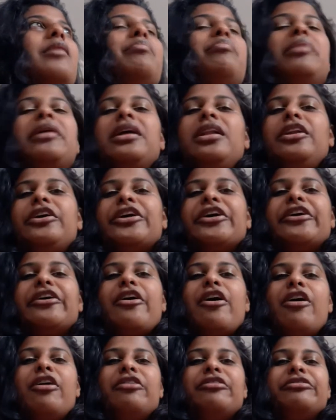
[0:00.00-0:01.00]
pillar
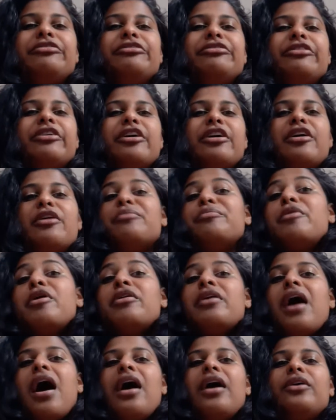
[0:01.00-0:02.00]
of a
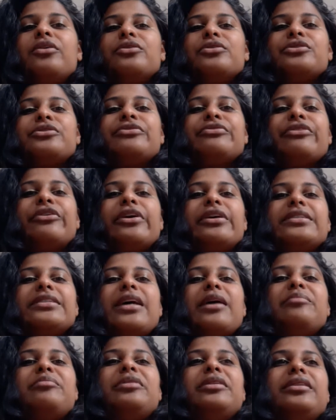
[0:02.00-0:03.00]
house, for
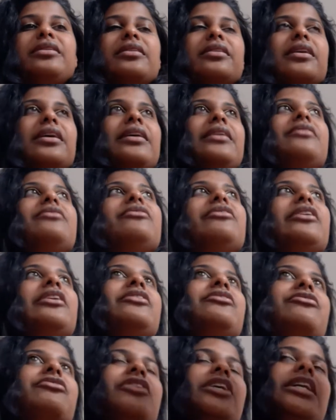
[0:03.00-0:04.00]
example.
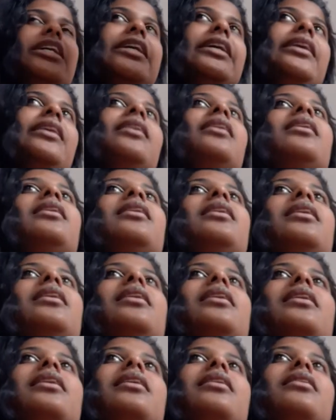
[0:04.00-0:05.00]
It really
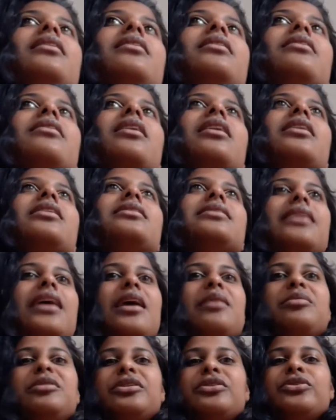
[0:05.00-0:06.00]
is
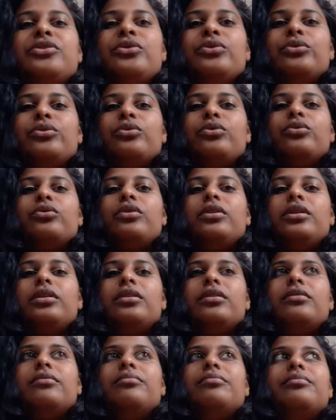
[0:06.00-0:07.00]
able to
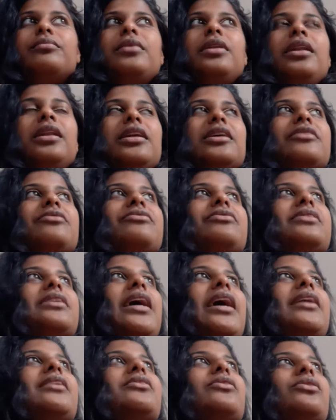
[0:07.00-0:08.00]
lift
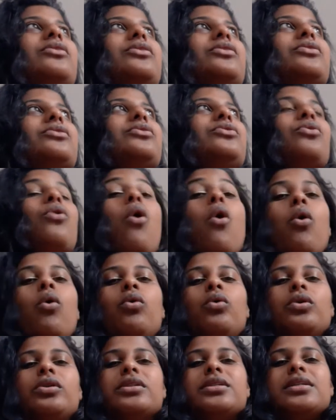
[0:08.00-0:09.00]
and also to
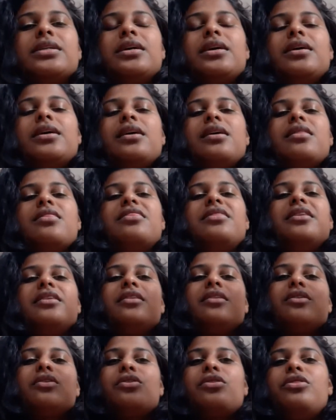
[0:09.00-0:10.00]
hold
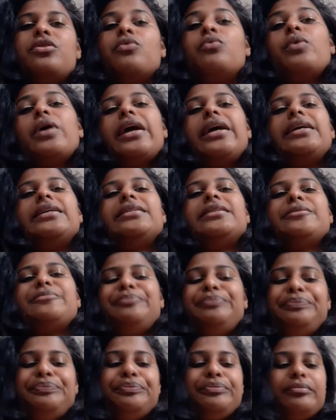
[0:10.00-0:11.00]
the weight.
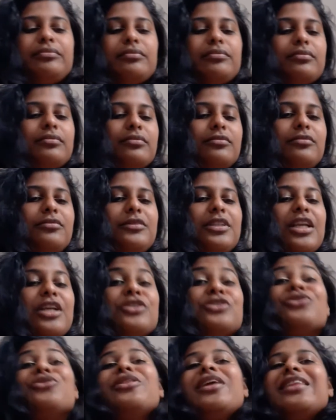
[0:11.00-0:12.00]

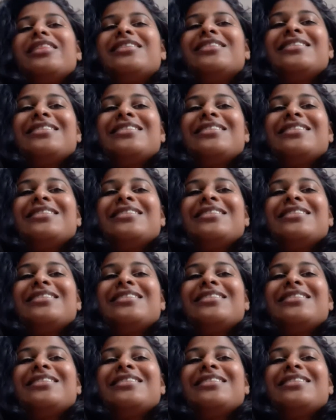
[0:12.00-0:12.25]
So that's